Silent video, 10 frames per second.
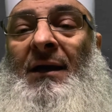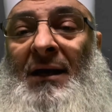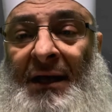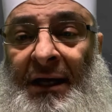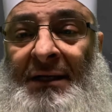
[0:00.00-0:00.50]

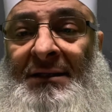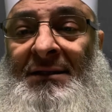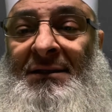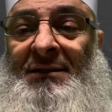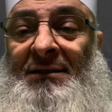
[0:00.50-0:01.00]

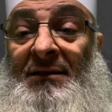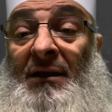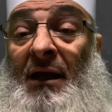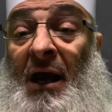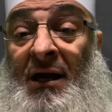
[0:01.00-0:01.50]
is
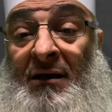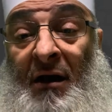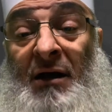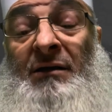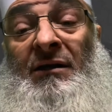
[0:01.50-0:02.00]
a
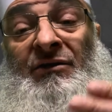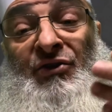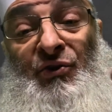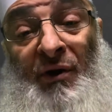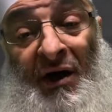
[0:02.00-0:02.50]
guidance
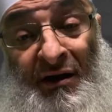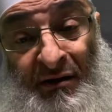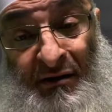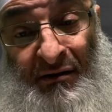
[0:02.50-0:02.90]
to others,